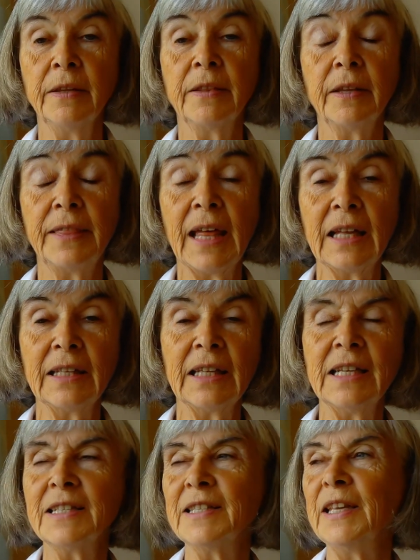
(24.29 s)
that that
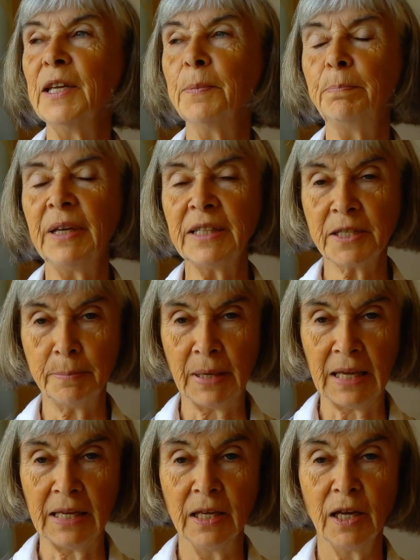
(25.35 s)
is the
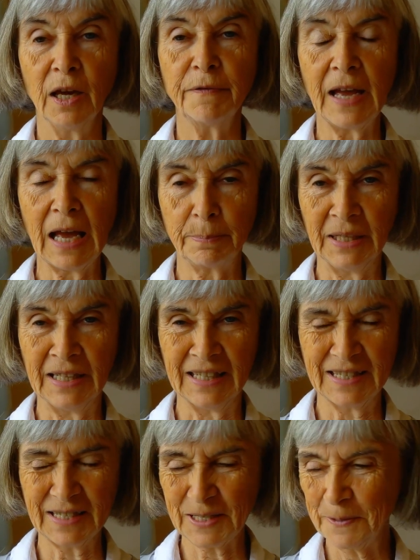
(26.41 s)
epitome of
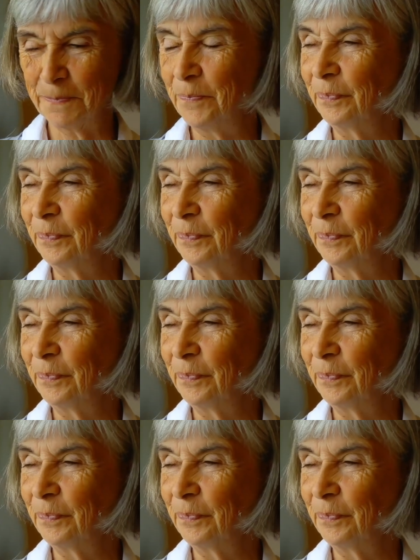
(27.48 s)
happiness.